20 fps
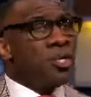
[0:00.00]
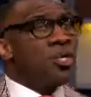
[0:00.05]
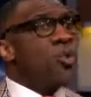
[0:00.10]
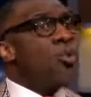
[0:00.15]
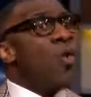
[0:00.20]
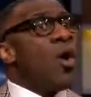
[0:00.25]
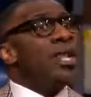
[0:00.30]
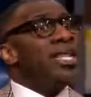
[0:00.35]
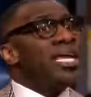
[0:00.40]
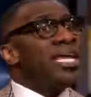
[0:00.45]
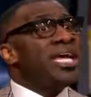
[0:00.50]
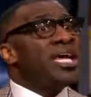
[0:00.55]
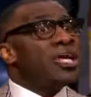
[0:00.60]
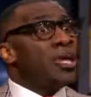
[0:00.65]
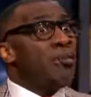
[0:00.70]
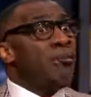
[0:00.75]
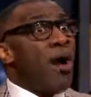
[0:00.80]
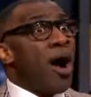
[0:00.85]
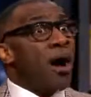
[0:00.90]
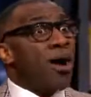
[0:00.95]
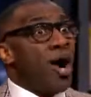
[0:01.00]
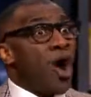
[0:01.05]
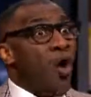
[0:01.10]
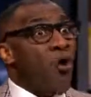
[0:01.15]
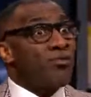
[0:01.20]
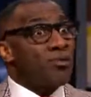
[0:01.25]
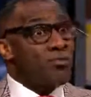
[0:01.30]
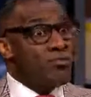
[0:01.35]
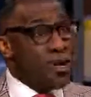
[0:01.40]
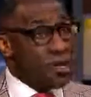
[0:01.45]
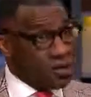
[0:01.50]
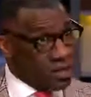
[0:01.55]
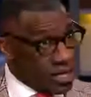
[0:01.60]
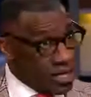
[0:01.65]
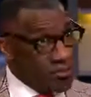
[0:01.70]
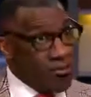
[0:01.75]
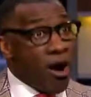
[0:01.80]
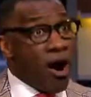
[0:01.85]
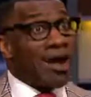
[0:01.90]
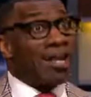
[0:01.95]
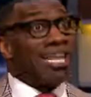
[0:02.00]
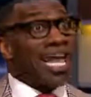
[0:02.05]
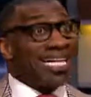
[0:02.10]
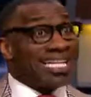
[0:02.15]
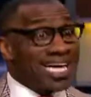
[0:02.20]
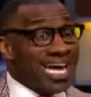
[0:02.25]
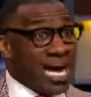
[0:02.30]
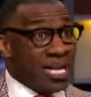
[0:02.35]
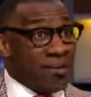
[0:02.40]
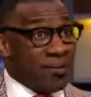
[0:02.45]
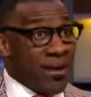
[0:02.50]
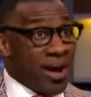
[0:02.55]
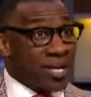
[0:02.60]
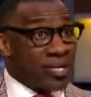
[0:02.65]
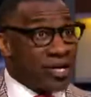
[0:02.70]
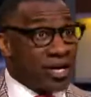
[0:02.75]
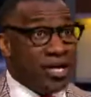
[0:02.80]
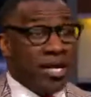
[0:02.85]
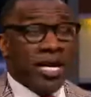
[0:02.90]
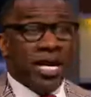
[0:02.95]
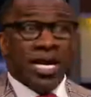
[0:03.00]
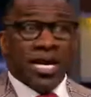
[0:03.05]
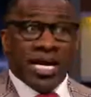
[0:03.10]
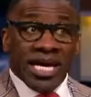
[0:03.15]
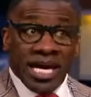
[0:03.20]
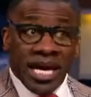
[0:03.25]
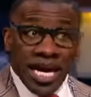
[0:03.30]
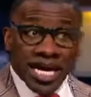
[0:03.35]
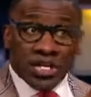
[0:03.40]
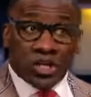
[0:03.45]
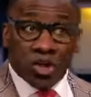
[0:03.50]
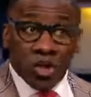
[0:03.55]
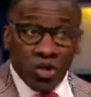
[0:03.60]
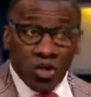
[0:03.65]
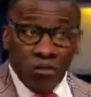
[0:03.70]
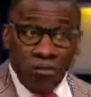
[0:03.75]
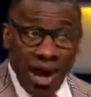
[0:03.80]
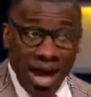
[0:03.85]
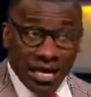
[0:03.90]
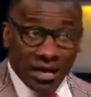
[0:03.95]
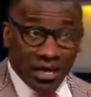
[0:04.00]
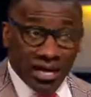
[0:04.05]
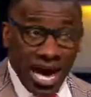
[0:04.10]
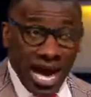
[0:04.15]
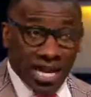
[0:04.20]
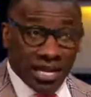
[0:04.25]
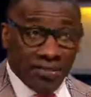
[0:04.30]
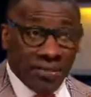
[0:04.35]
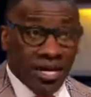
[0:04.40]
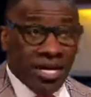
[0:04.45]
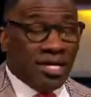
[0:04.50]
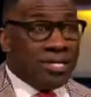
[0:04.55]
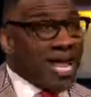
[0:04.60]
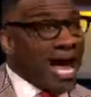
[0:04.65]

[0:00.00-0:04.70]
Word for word: The one he hit Amari over the middle that Amari he got up out of there, he hit two to Michael Gallup.